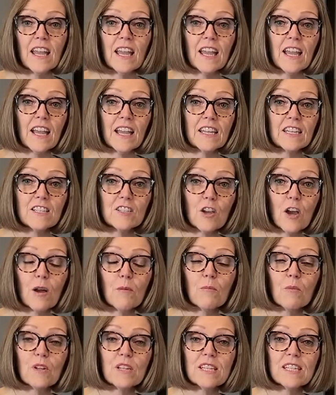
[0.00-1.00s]
And
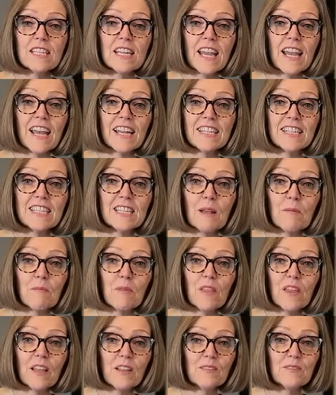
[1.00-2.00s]
Tom wants to add
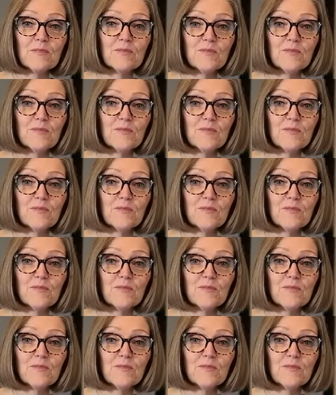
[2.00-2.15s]
something.